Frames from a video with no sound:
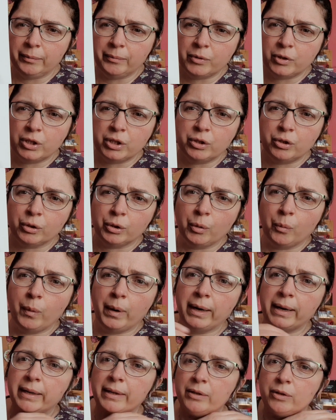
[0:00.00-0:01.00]
She'd done a
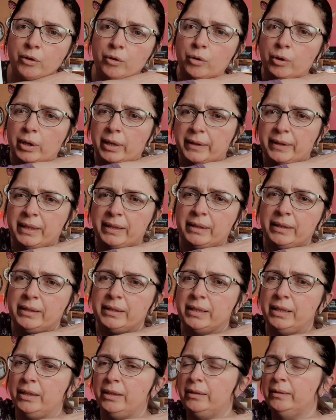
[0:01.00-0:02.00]
white duck. I think
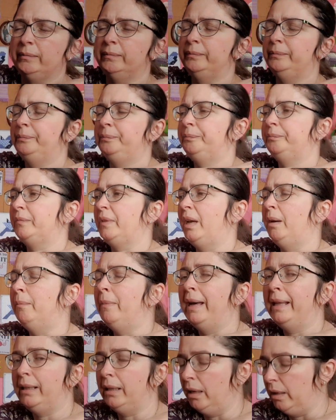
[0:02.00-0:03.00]
there's a
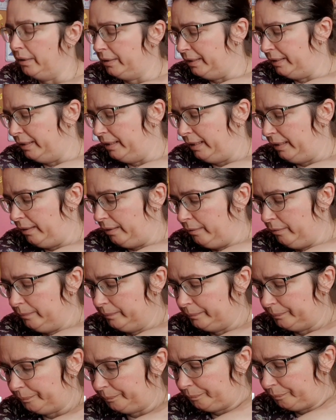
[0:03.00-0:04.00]
mallard in here,
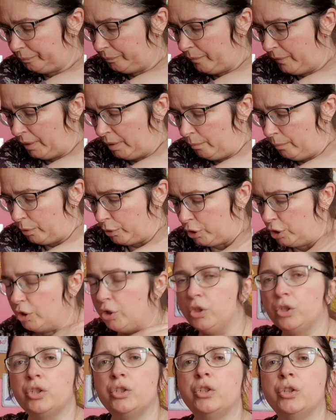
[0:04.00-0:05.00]
but
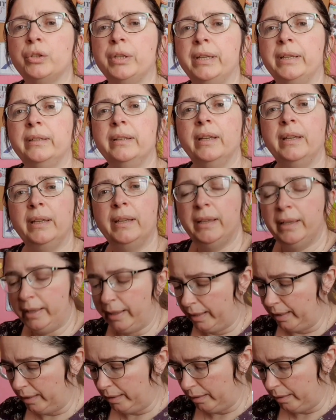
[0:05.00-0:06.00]
she'd just done it
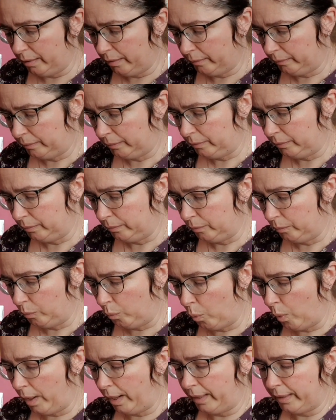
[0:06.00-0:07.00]
in
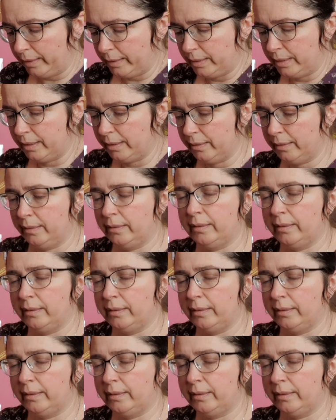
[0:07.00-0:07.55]
white.